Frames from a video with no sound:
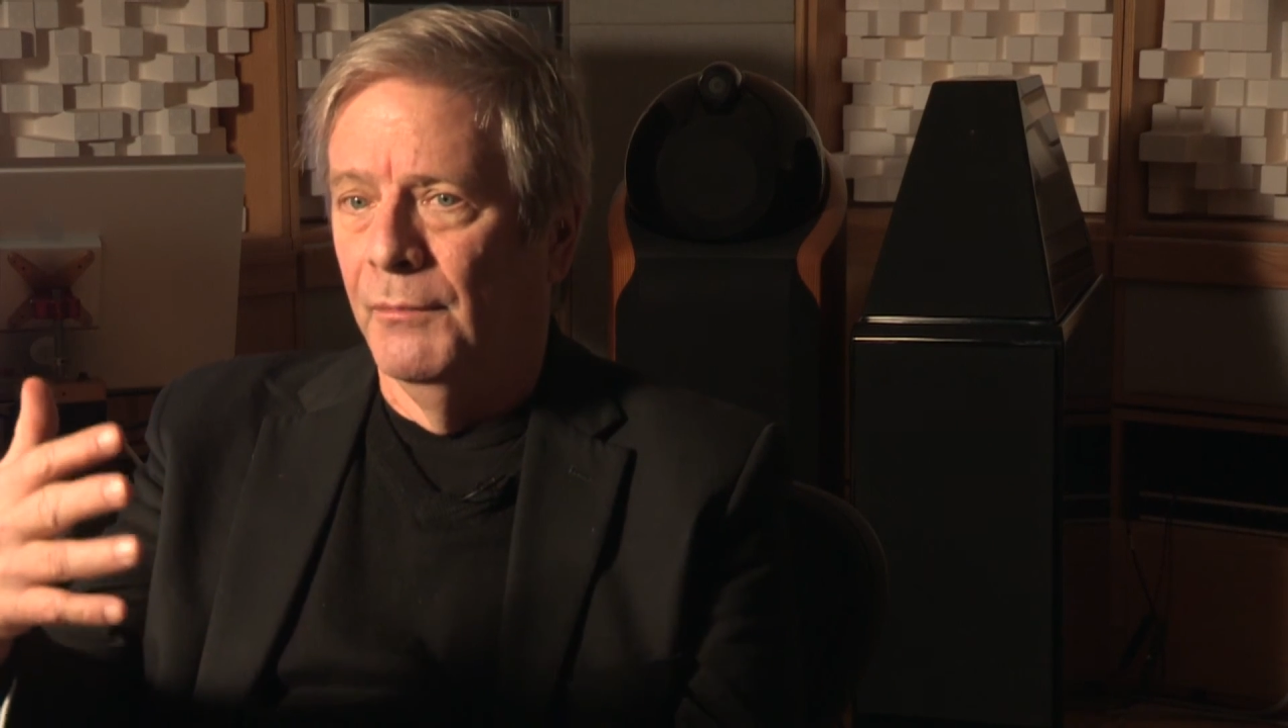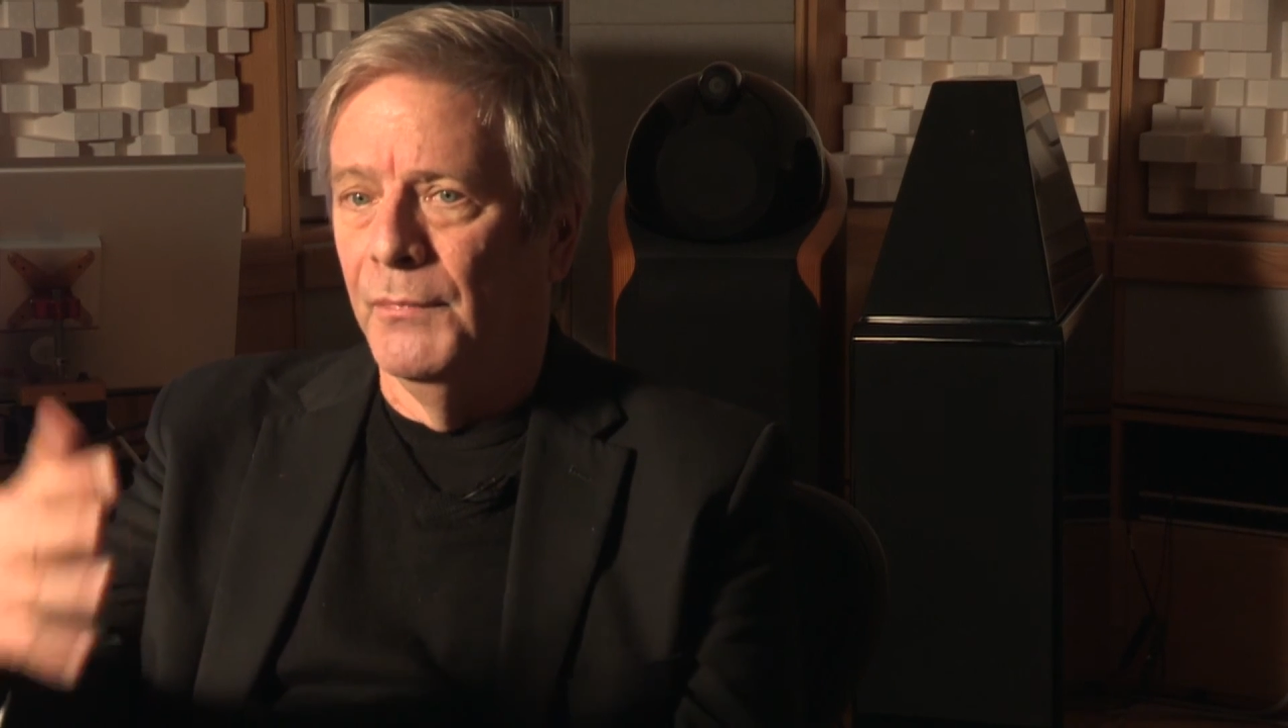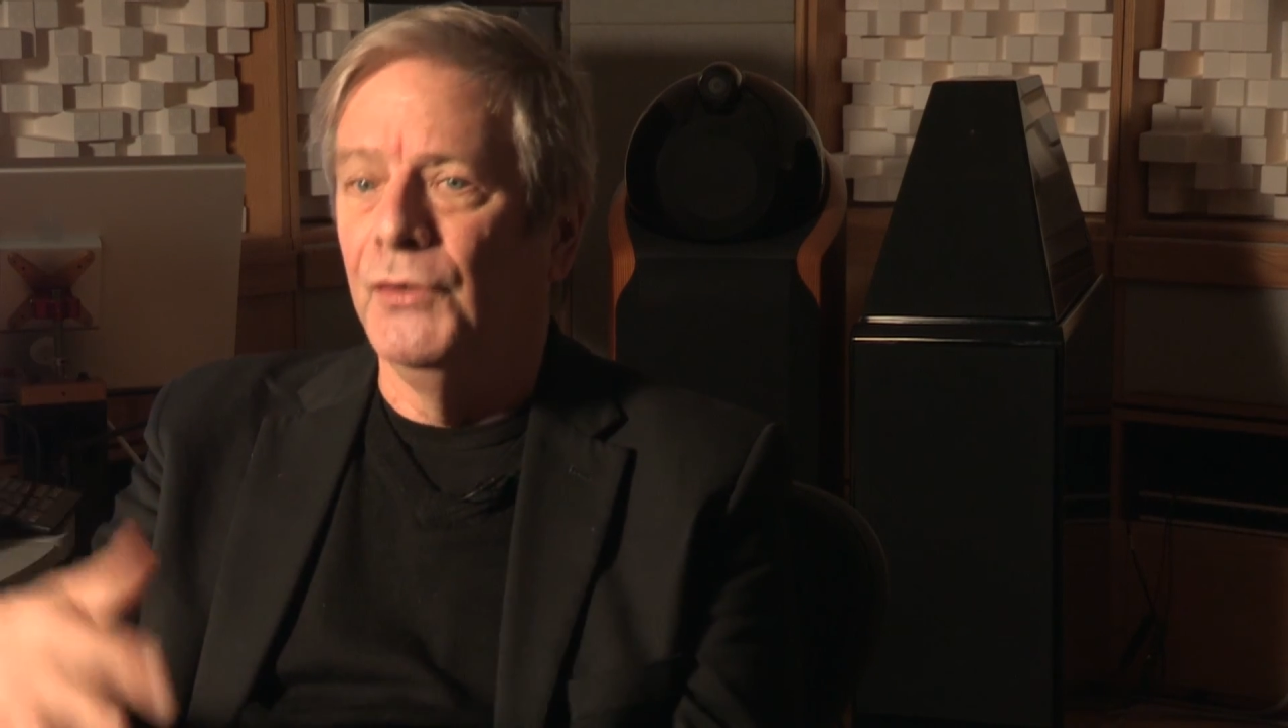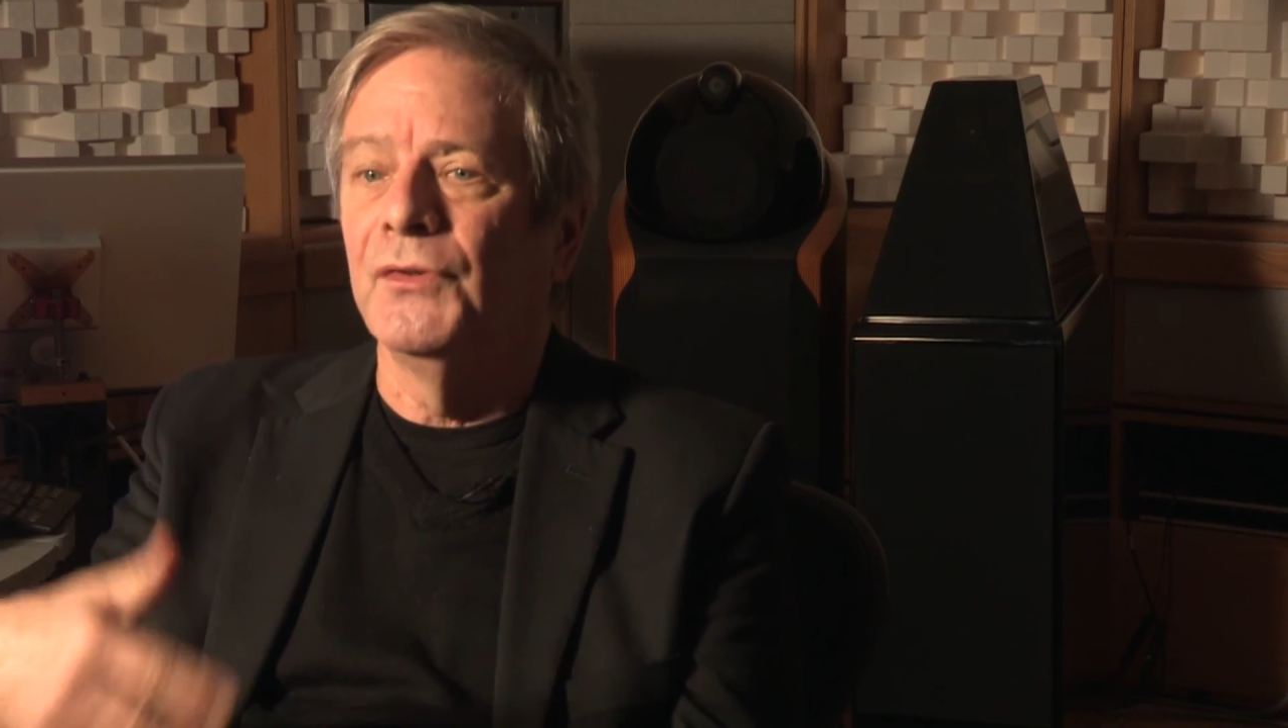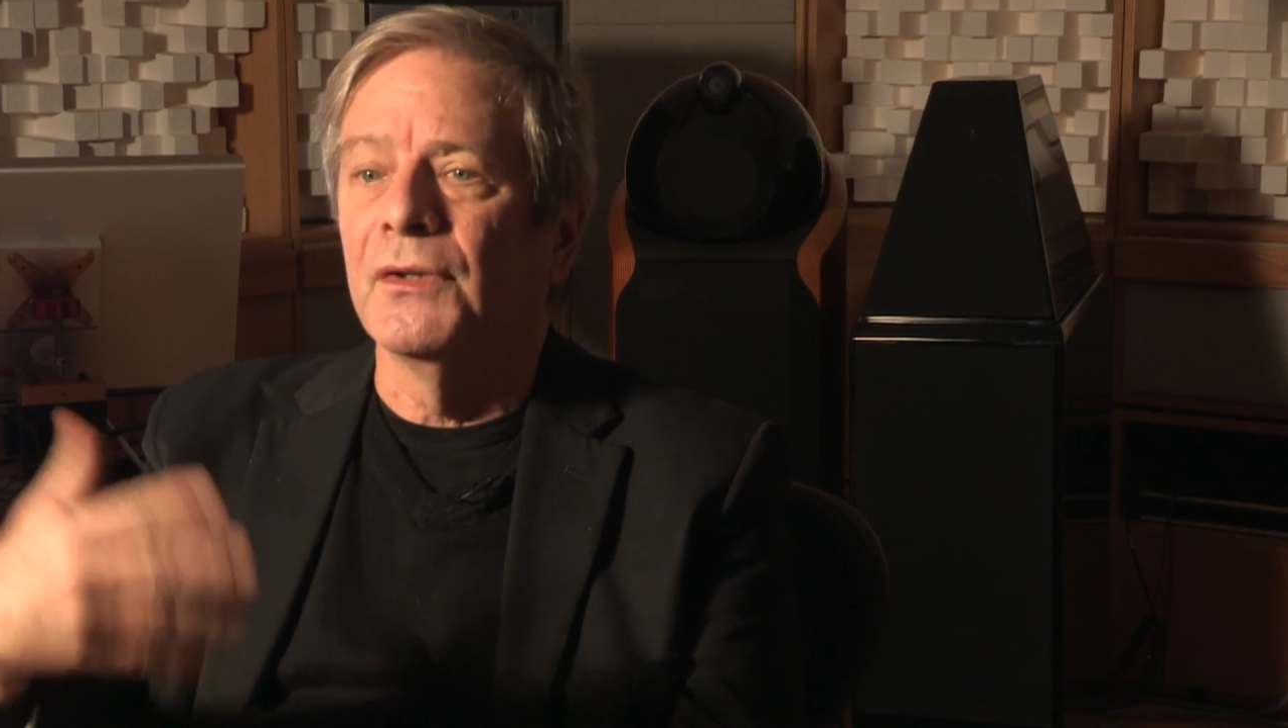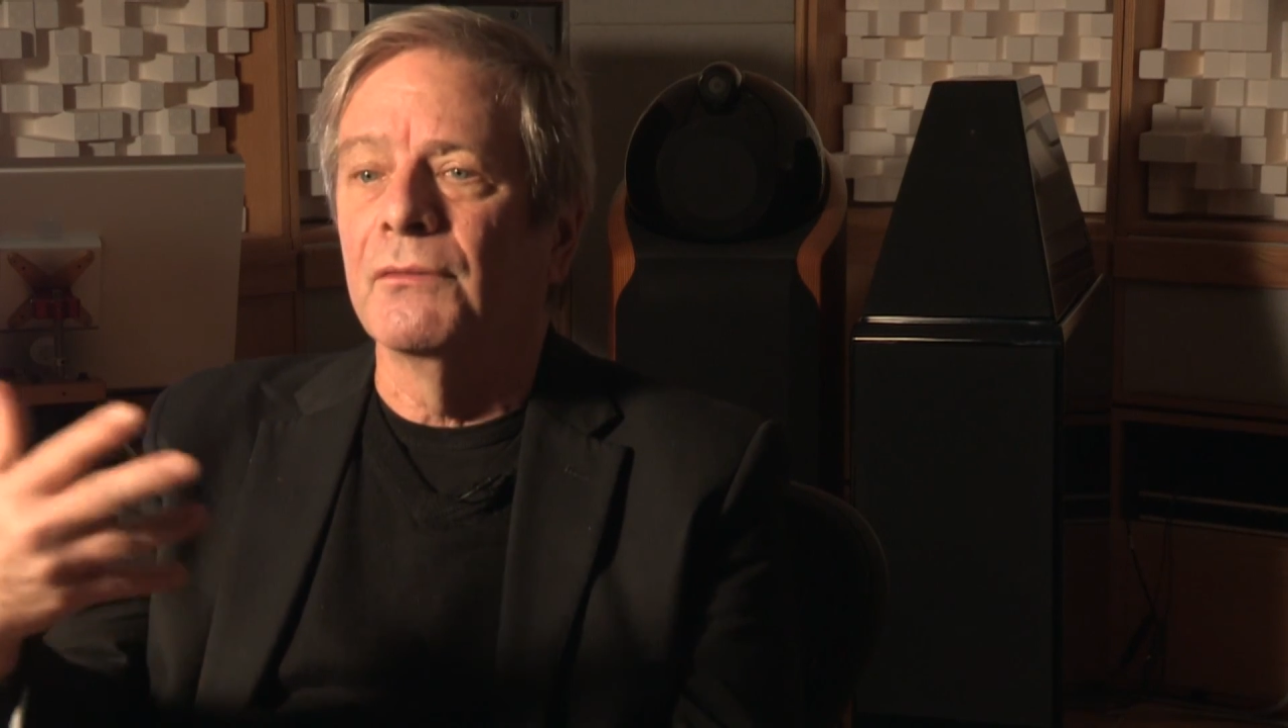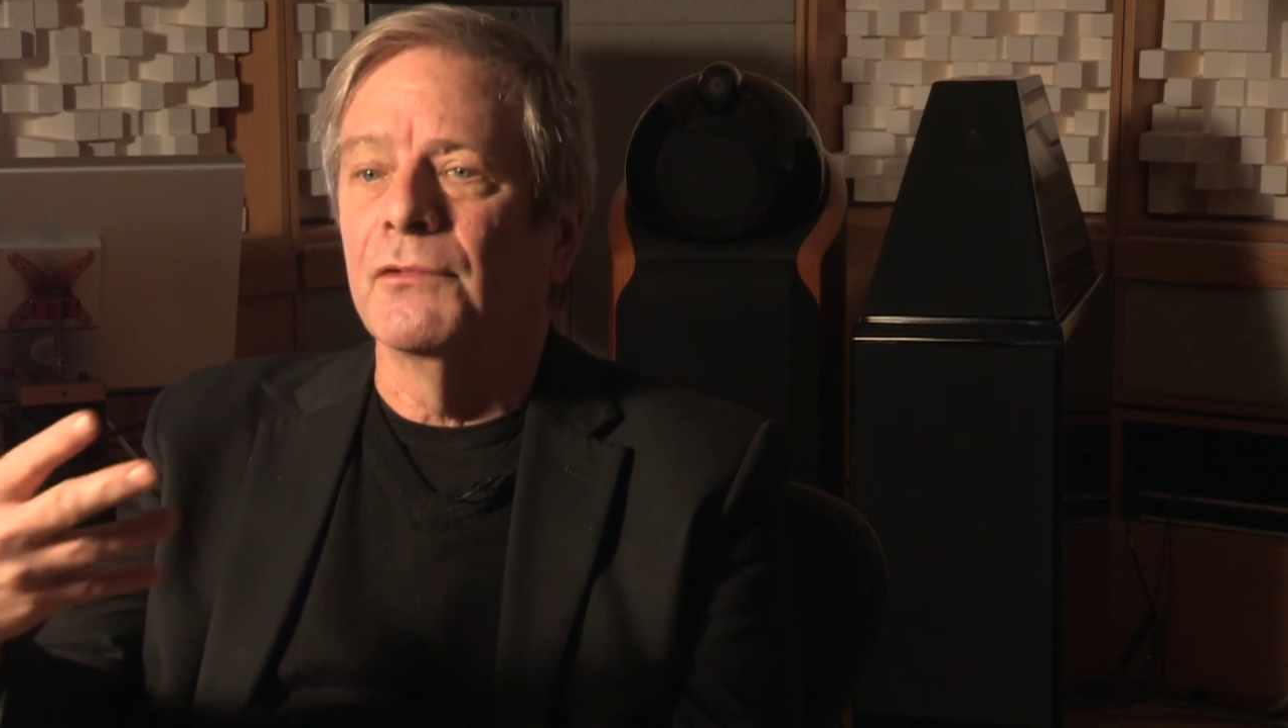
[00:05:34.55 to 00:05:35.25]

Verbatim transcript: music